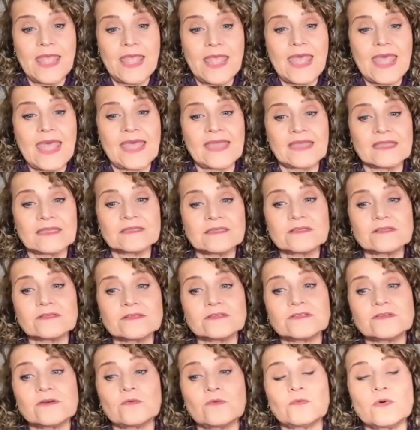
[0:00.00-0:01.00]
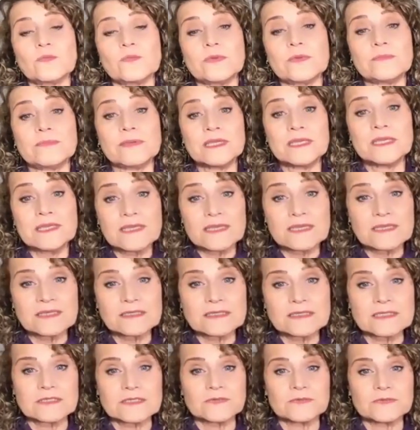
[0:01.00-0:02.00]
And so when we
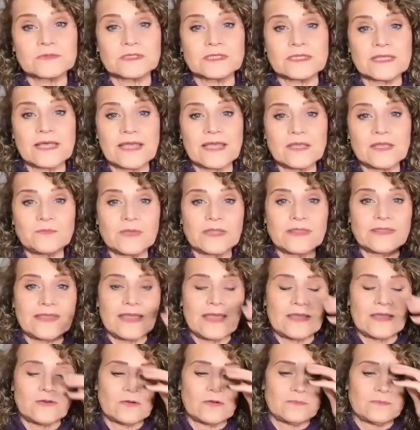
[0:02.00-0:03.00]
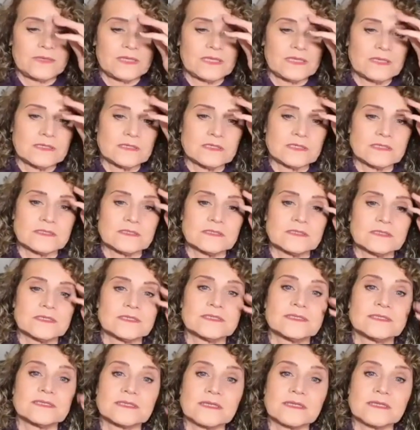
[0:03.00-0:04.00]
begin to align with that or begin to
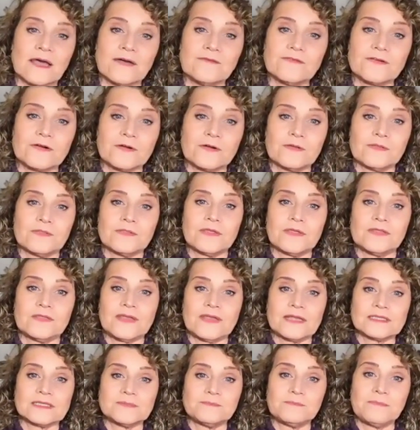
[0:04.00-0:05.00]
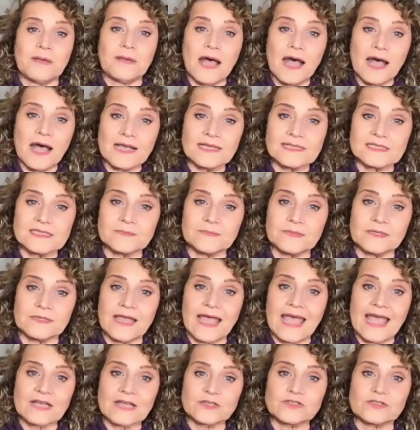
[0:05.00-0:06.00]
discover that that's possible,
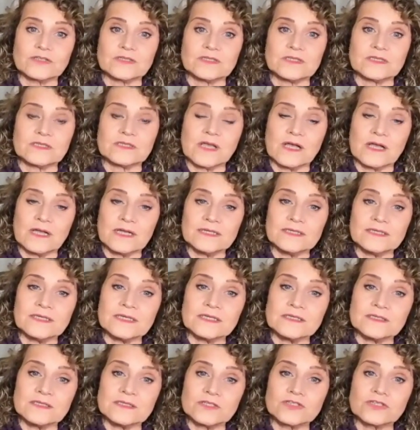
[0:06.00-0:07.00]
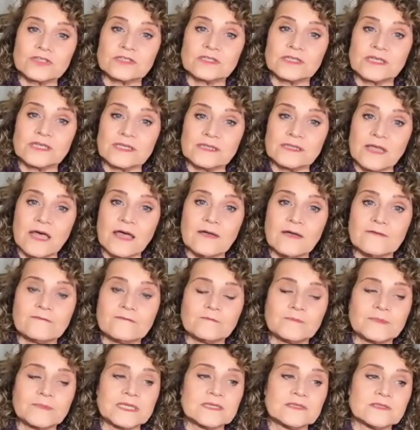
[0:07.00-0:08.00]
actually to unconditionally
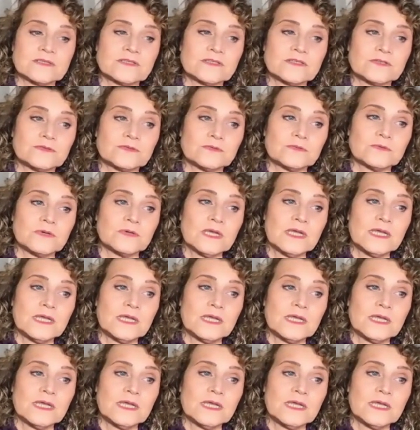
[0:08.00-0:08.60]
love means to